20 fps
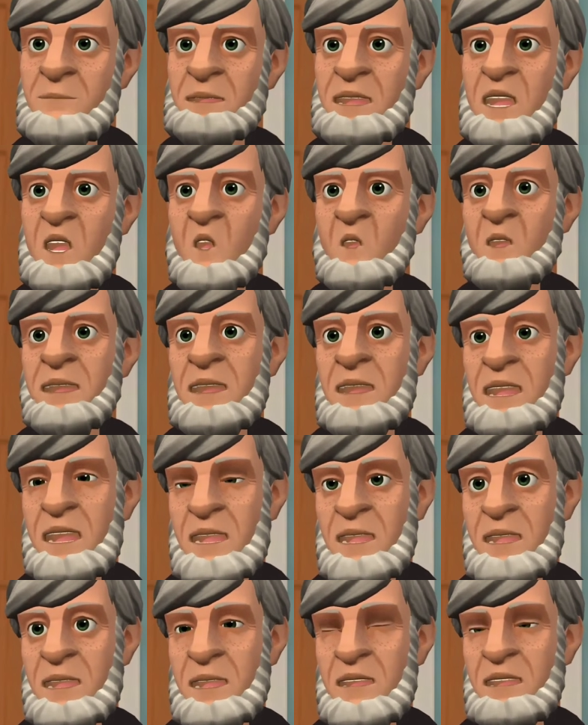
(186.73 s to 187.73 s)
now
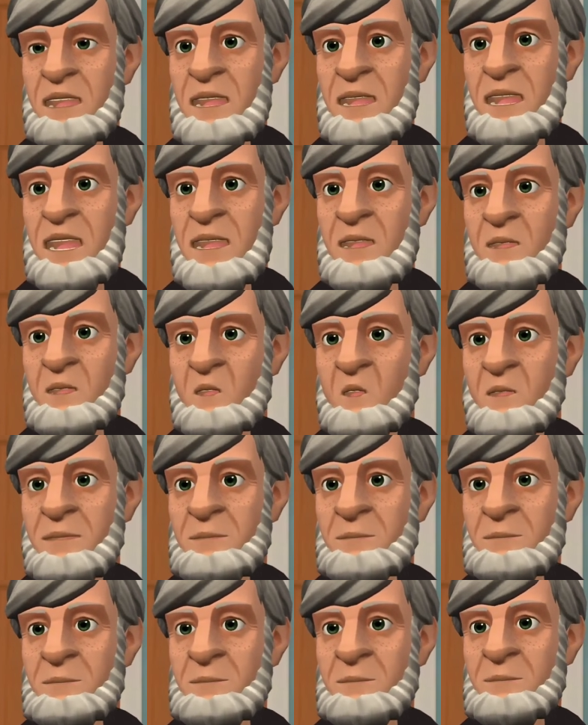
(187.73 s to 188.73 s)
67 years old.
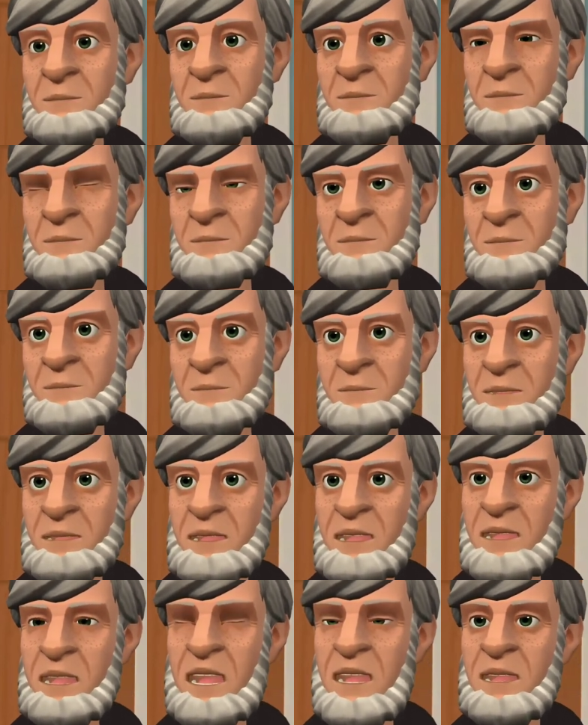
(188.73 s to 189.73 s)
I
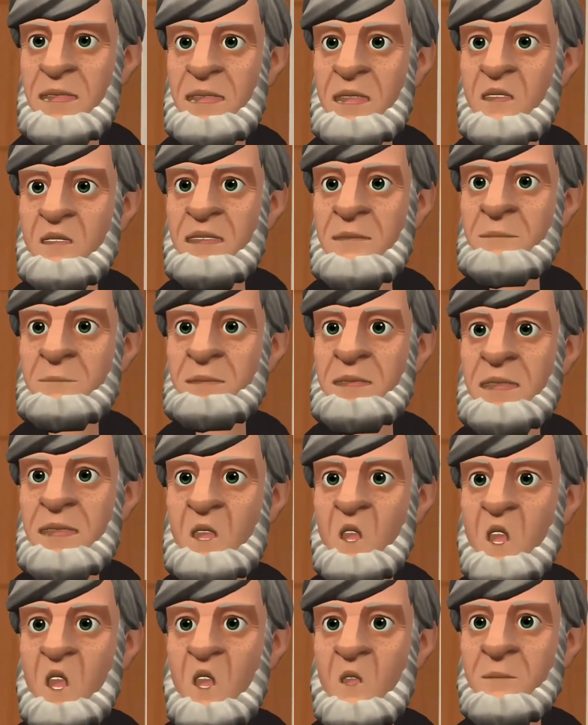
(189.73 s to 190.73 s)
retired from my
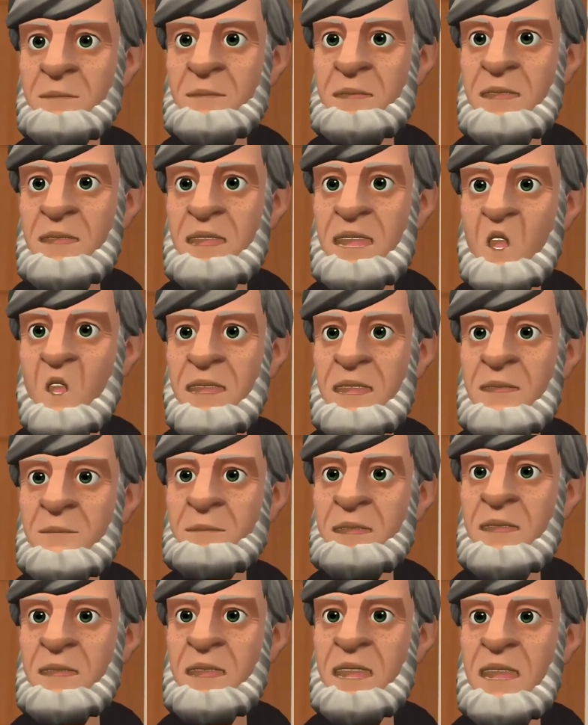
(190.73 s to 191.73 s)
job. Now I
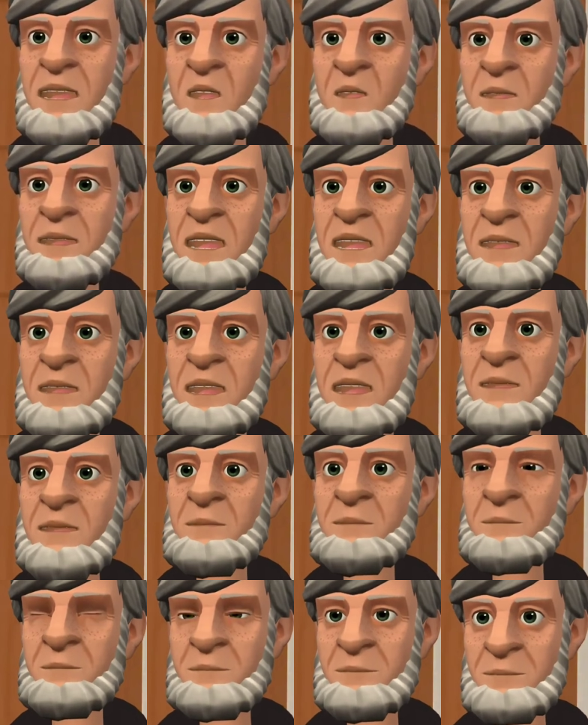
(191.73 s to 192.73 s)
am a senior citizen.
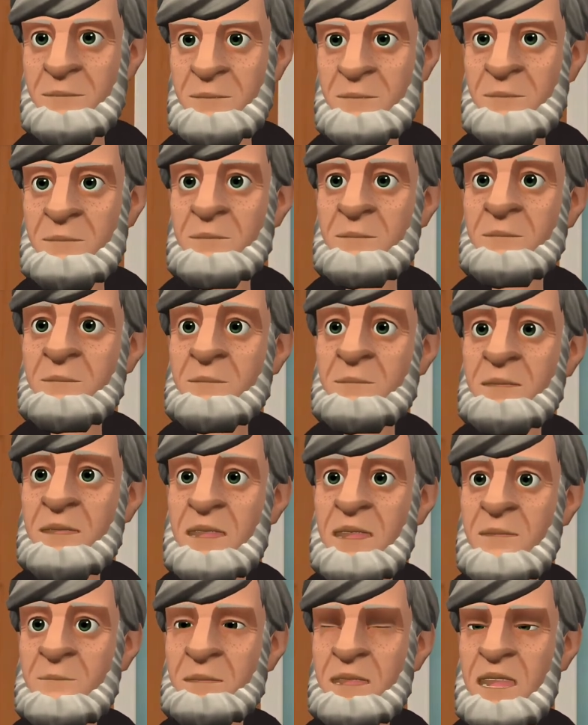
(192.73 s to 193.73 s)
I
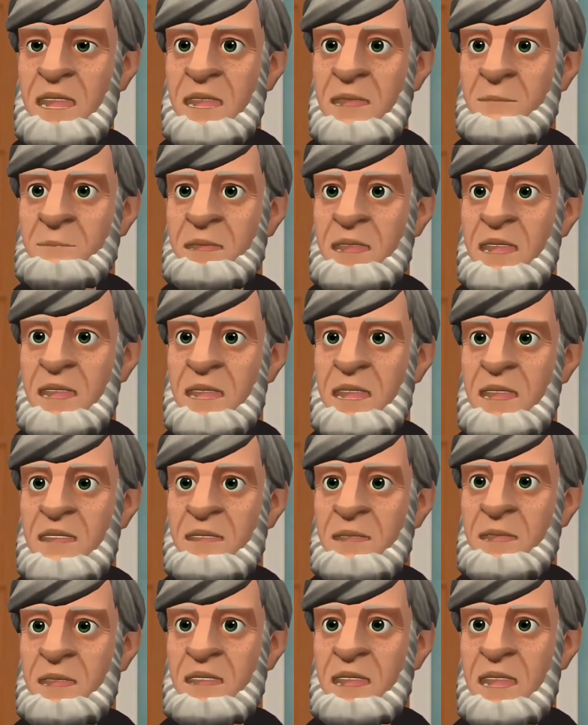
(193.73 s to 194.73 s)
am getting pension of
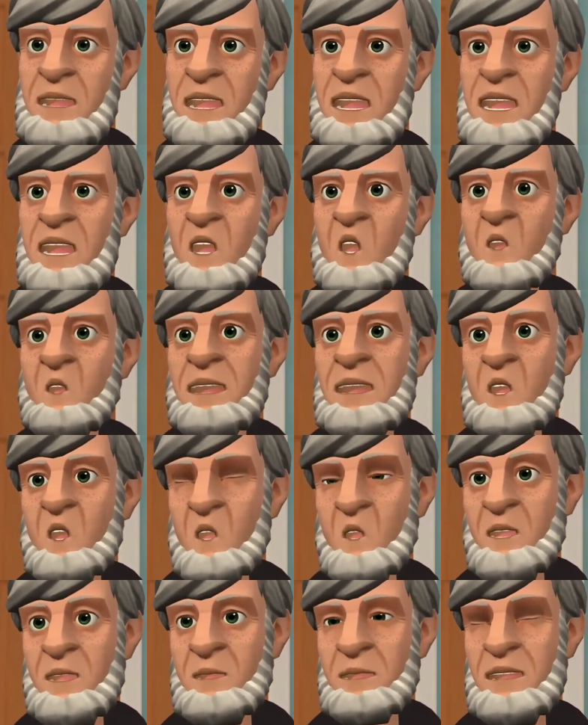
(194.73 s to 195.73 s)

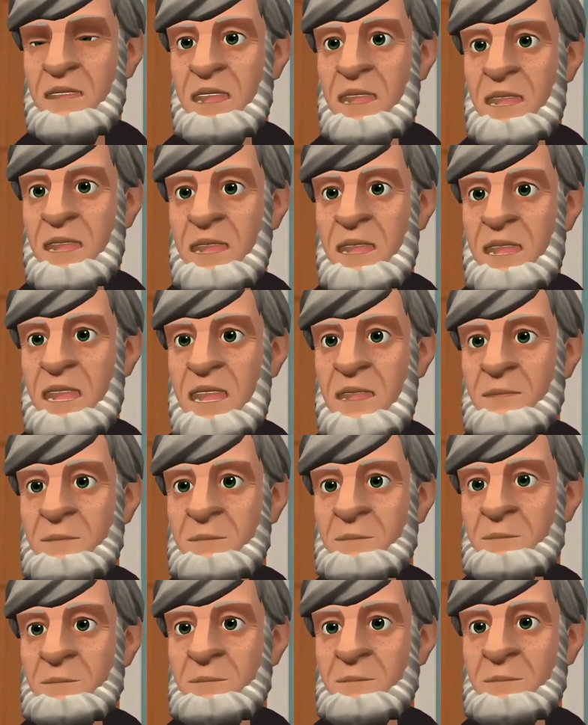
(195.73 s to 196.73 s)
$70,000 every year.
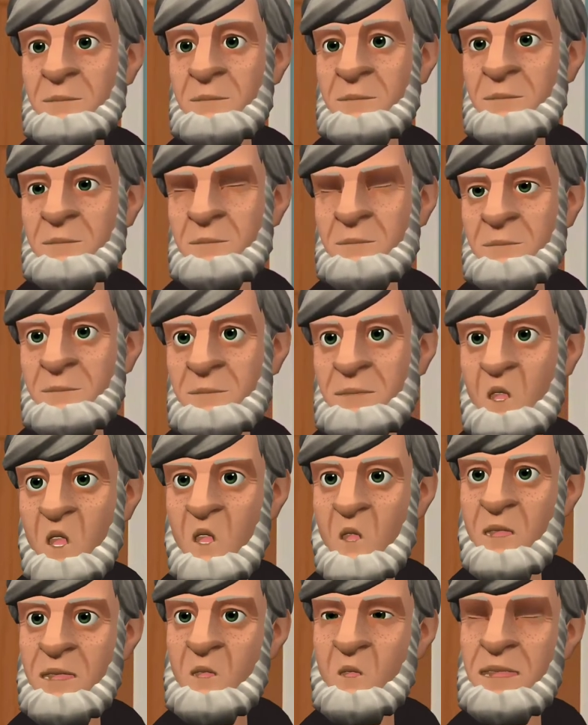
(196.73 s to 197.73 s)

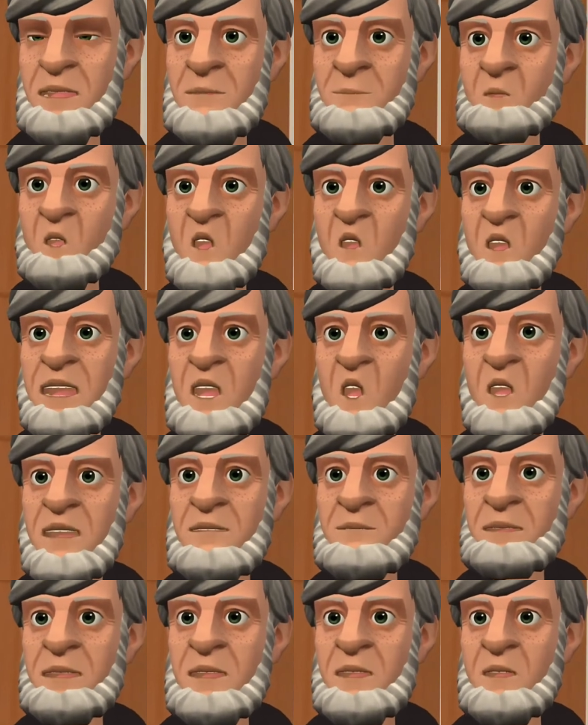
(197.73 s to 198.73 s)
Also, I moved out of
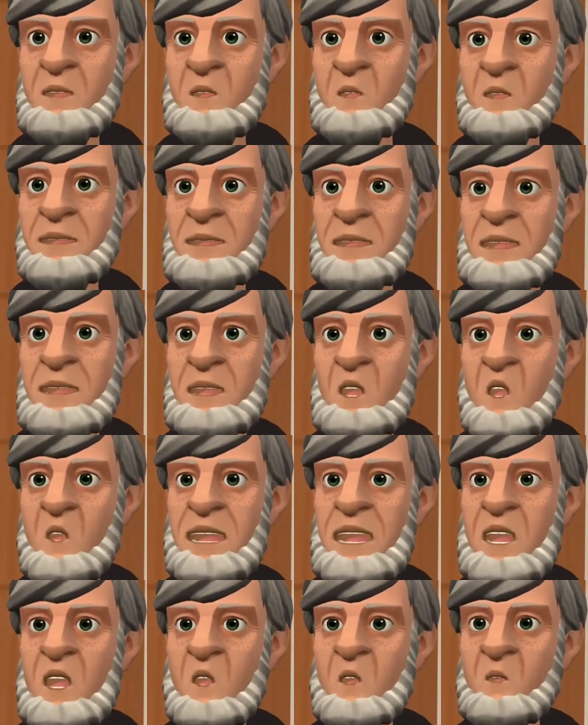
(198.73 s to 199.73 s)
my old childhood
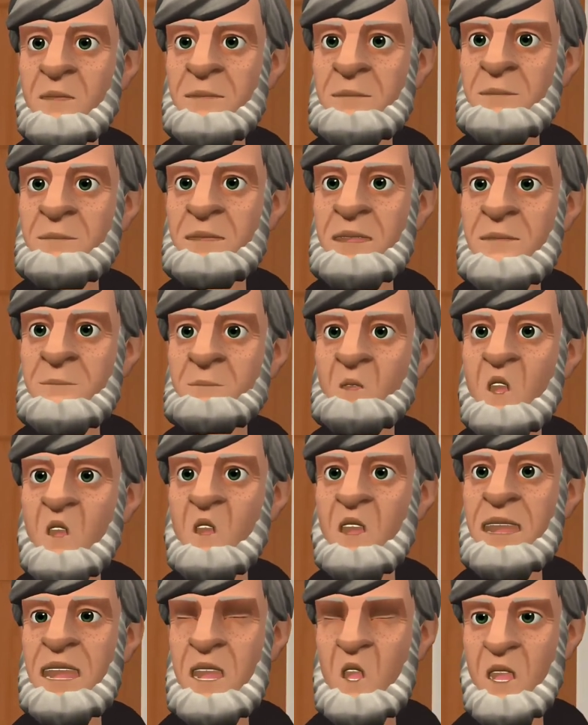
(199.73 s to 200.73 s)
house and moved
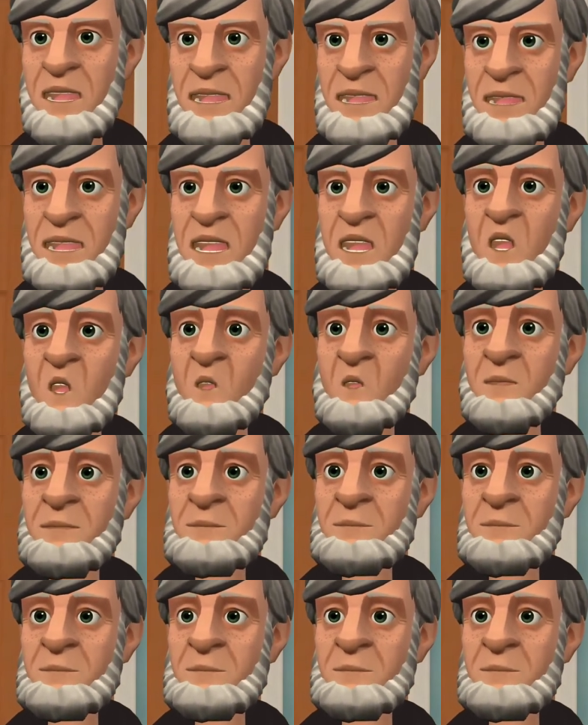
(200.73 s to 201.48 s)
into this house.